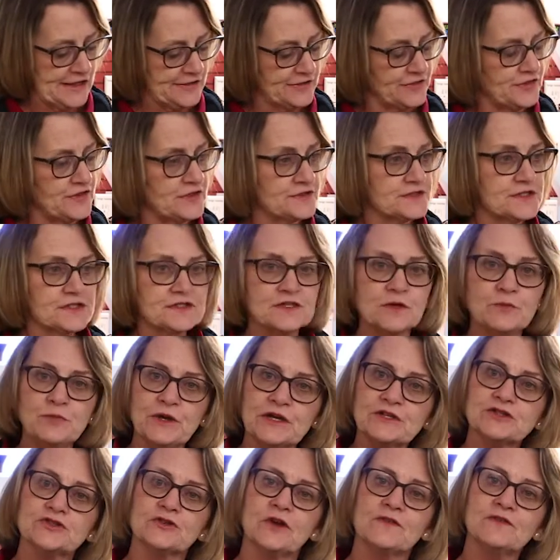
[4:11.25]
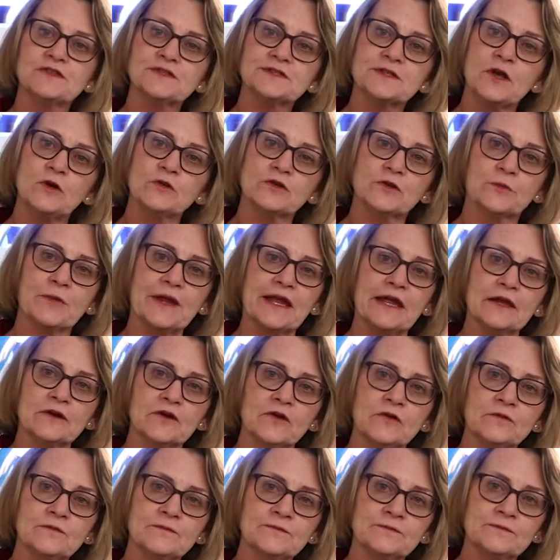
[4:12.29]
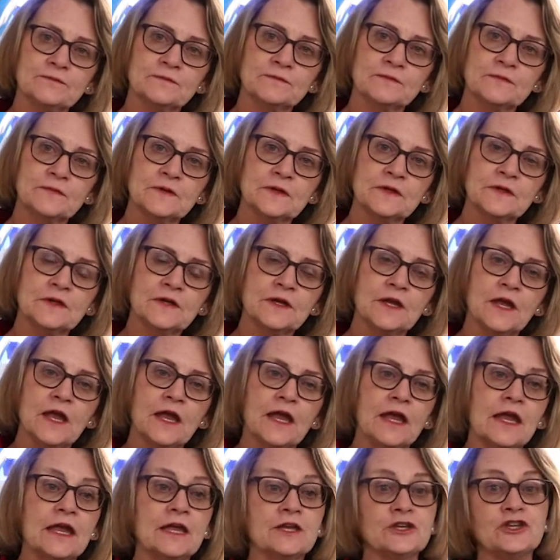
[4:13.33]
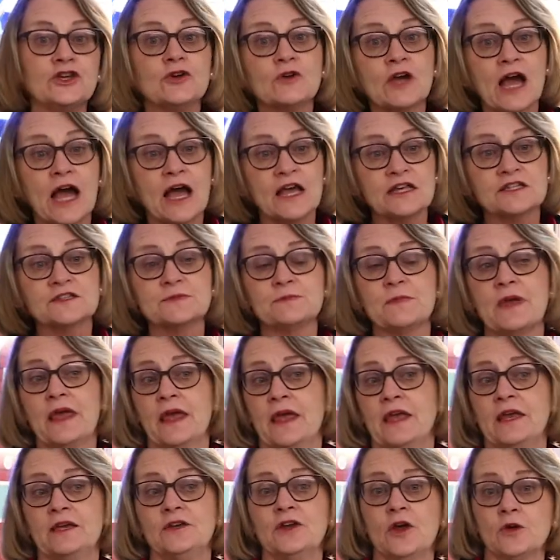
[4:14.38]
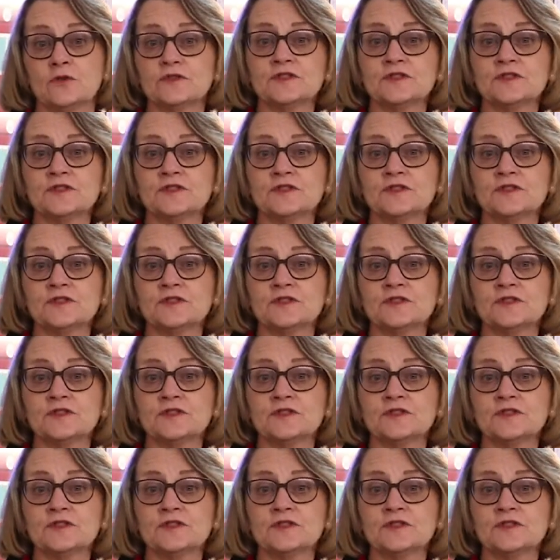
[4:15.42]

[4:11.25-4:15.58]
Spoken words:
this is a picture of a solar panel. And you guys may know